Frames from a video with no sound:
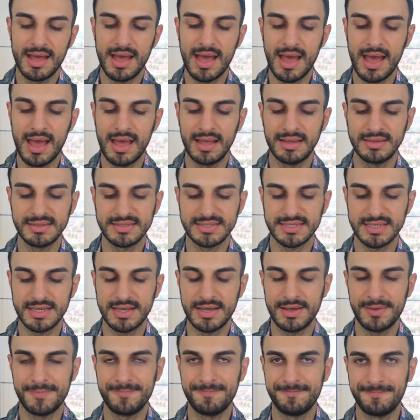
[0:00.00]
and
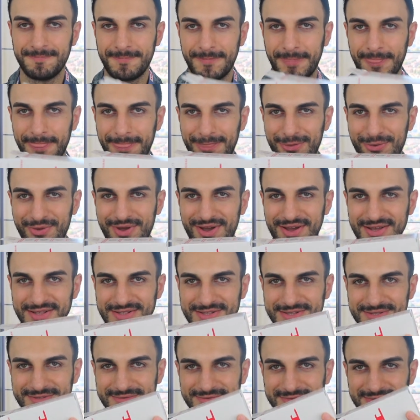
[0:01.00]
um, you
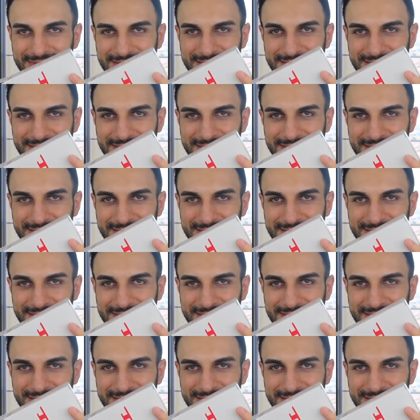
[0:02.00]
guys,